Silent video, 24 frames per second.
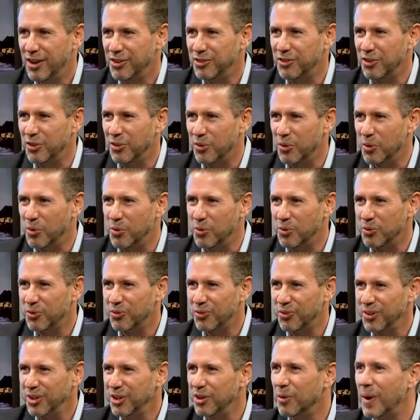to
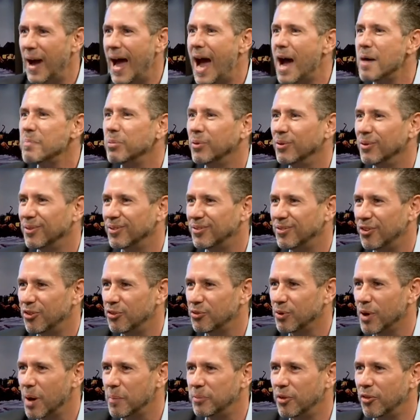those, you know, Apple
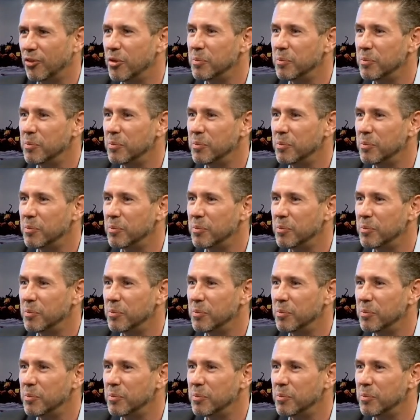disrupted yeah. the